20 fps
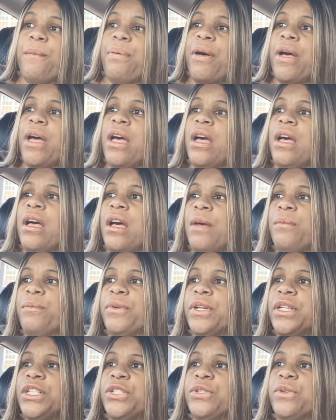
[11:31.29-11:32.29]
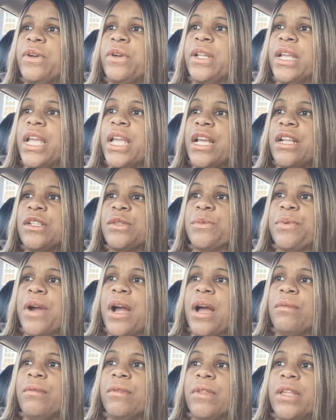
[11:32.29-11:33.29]
I'm pretty sure the kids
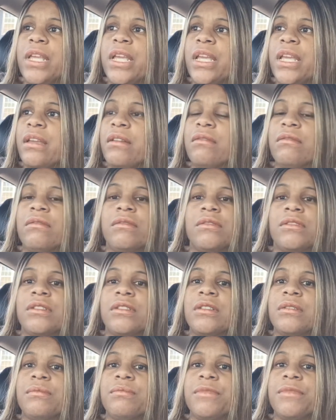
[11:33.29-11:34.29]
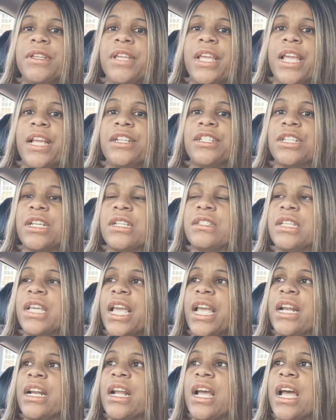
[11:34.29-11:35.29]
probably
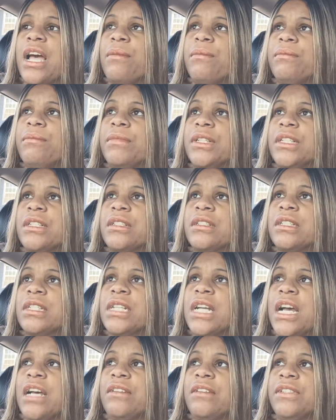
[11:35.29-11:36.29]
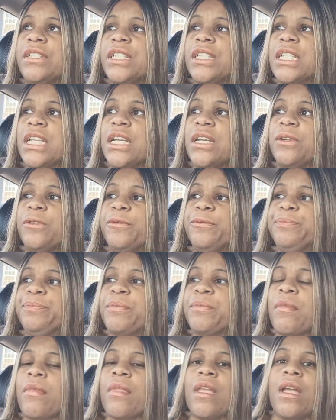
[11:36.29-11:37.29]
getting up and stuff. So,
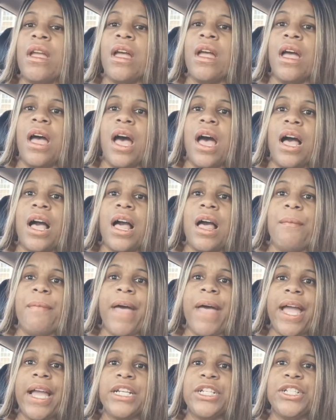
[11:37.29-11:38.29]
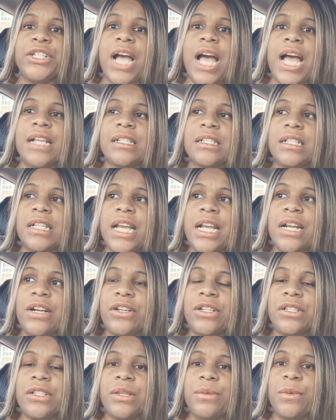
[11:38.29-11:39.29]
I'll come back at you guys later
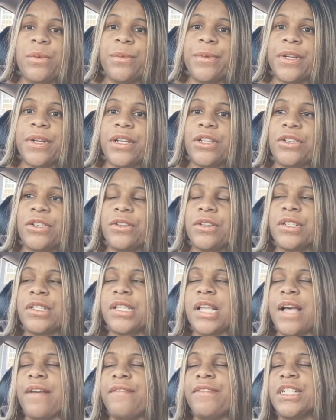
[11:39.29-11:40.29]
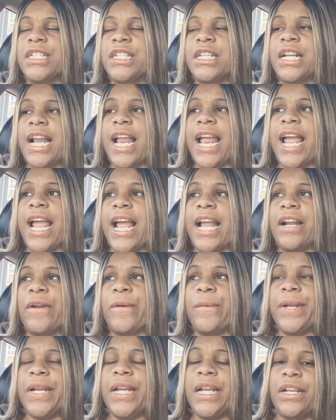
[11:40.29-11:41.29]
and see what we're going to do to salvage today. I know
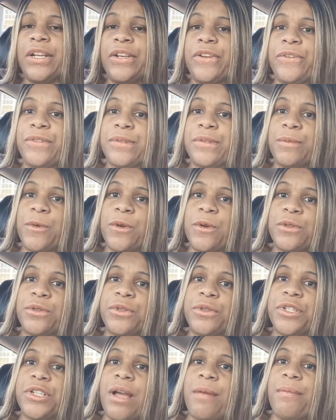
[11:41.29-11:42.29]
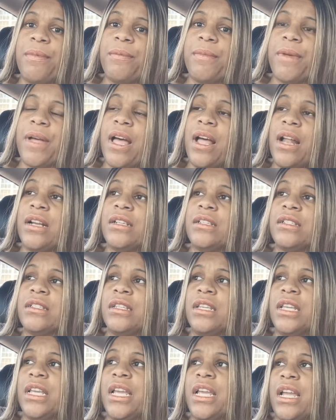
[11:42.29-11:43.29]
we need to do some grocery shopping, but
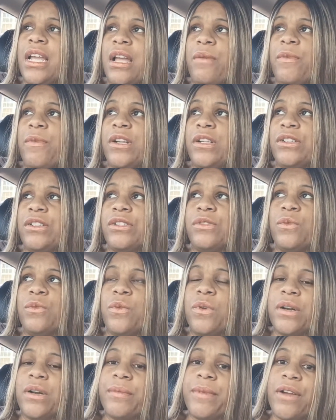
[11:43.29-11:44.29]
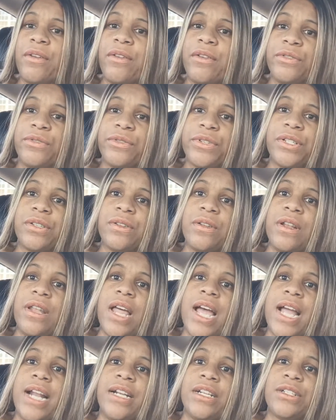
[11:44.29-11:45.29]
honestly, I'm going to just order my groceries
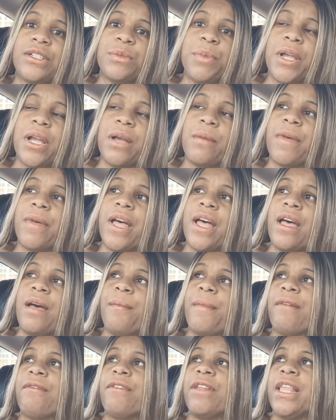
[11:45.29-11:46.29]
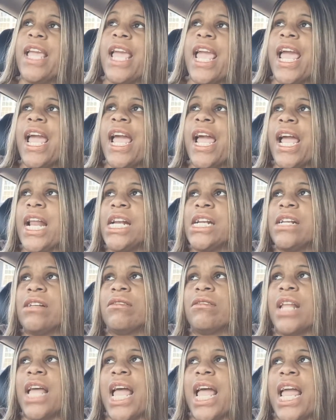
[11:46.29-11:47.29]
online and just pick them up. I really hate,
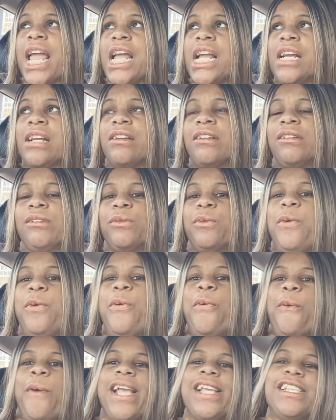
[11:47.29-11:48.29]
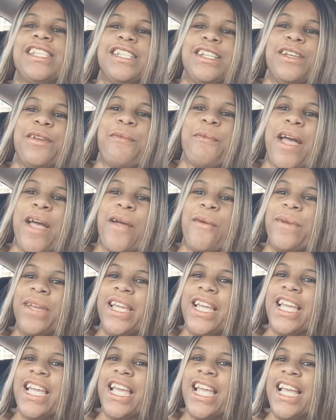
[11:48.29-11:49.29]
like, wasting my
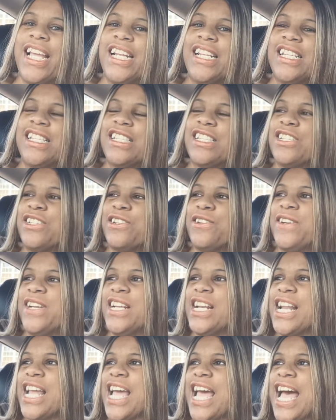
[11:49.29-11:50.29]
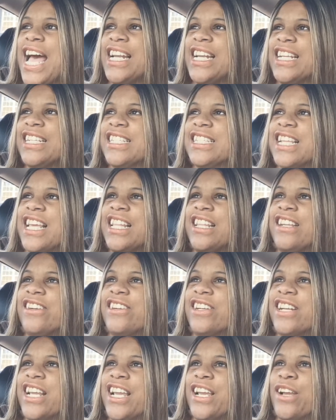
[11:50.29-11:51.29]
weekends doing that. That's the other
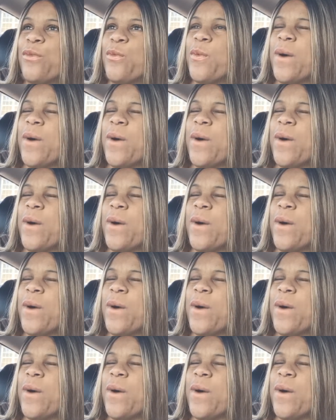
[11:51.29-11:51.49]
thing.